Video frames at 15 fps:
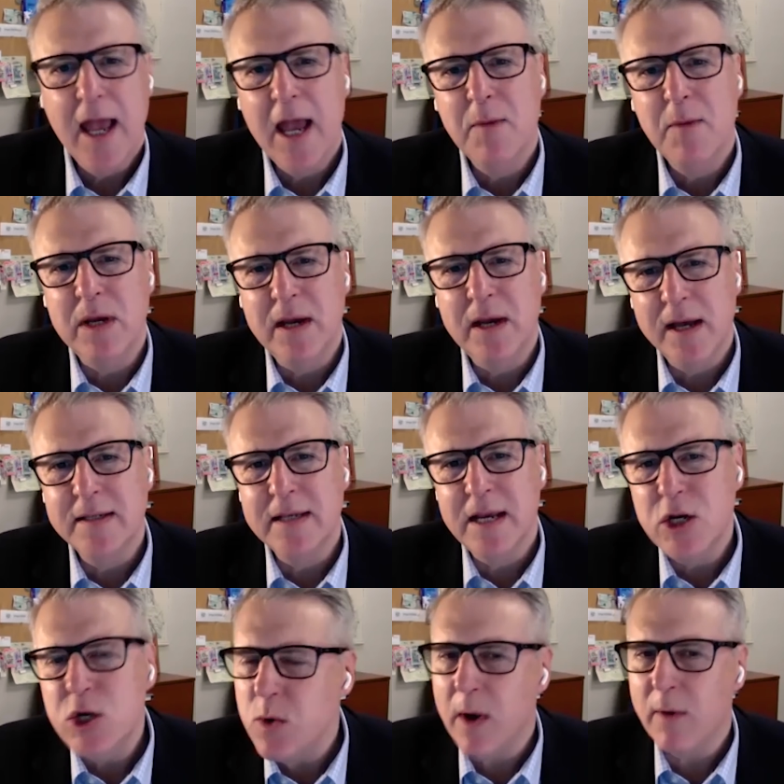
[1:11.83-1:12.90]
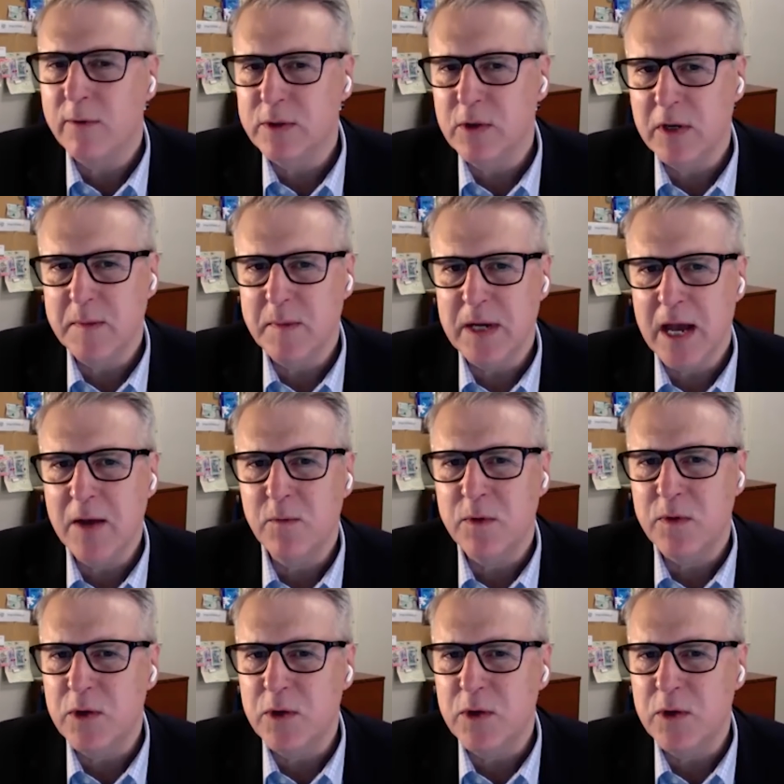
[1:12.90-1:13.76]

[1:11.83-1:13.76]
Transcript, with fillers: And because I knew I was going to be on with